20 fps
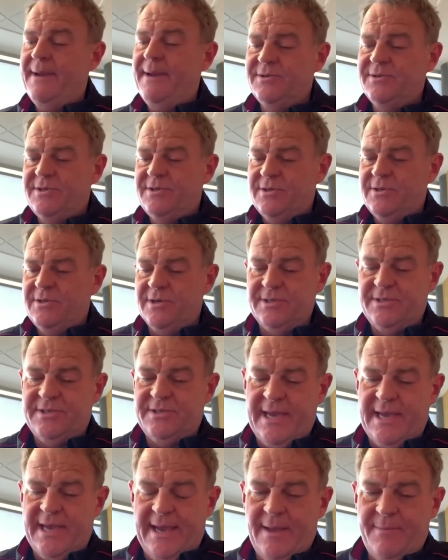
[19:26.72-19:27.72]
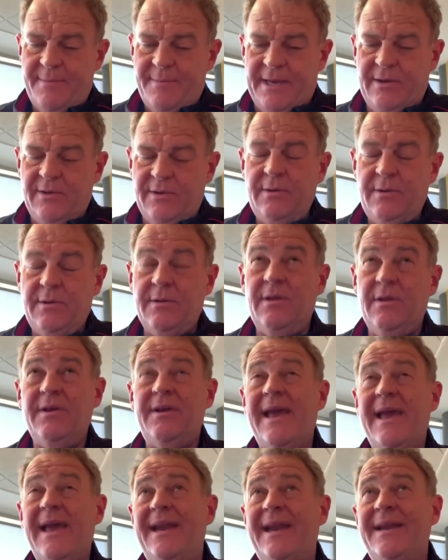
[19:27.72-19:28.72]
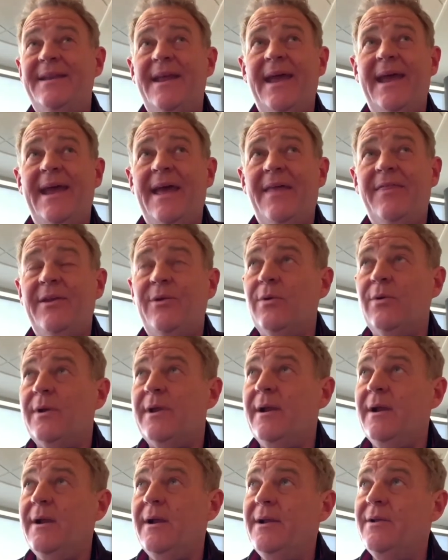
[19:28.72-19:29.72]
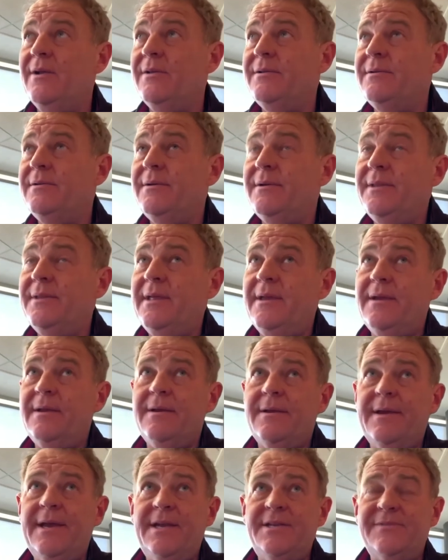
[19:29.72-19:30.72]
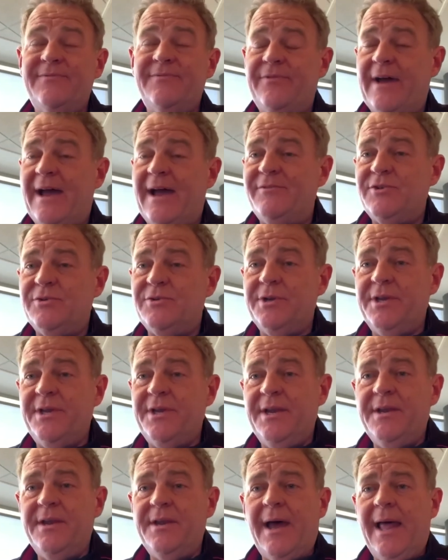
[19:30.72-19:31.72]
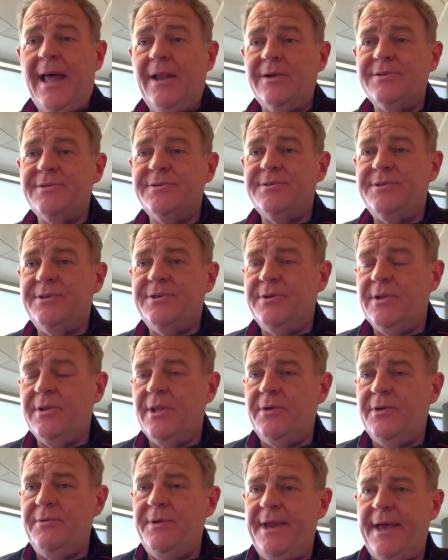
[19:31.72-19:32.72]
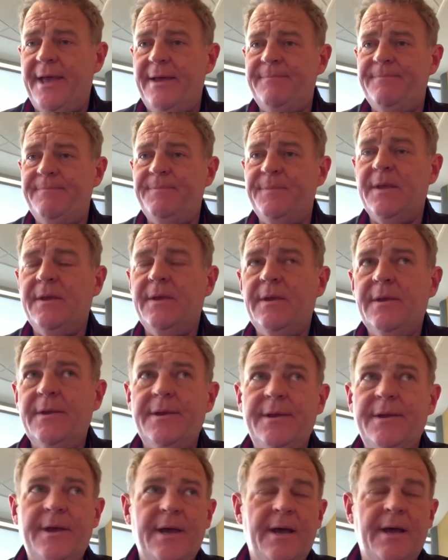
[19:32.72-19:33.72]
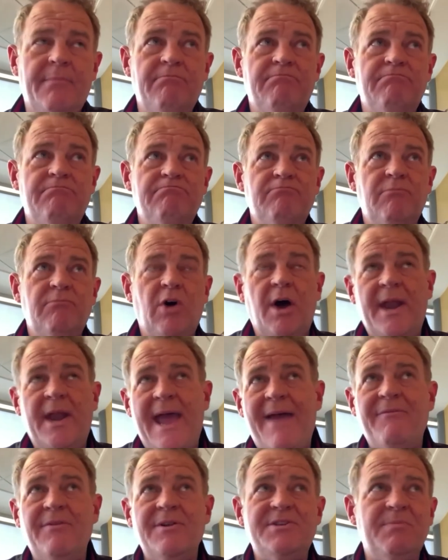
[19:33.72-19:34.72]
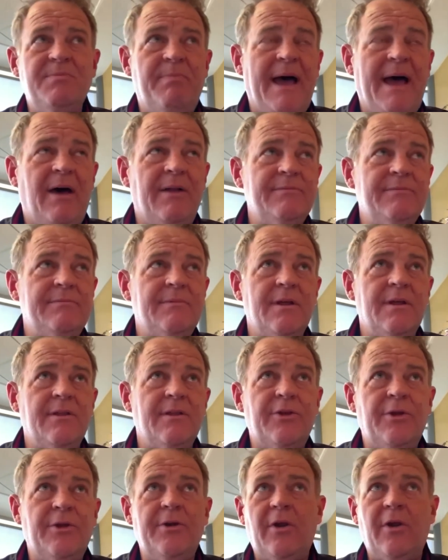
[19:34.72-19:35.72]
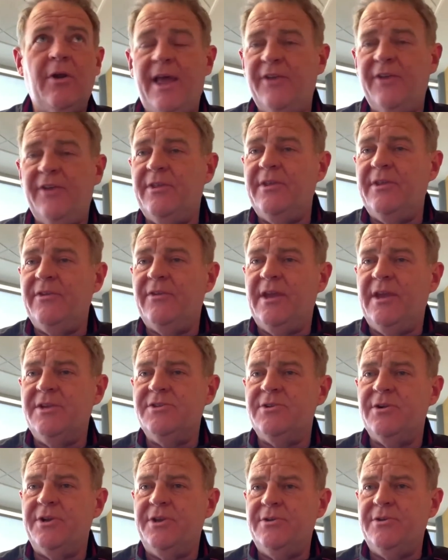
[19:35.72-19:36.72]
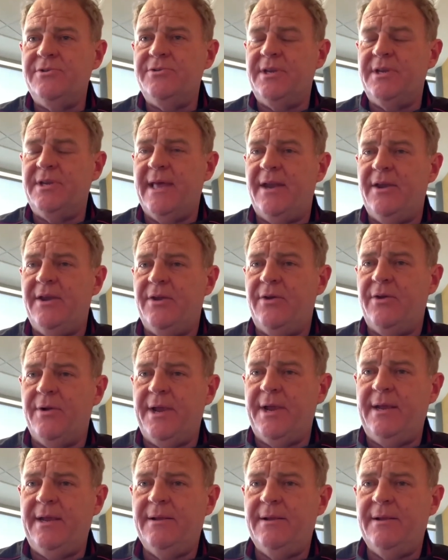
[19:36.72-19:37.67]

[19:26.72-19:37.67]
was just going to say, you look at it today, I think we're carrying on the edge of $5 trillion in student loan debt. On average, about a third or less of these kids are using that degree.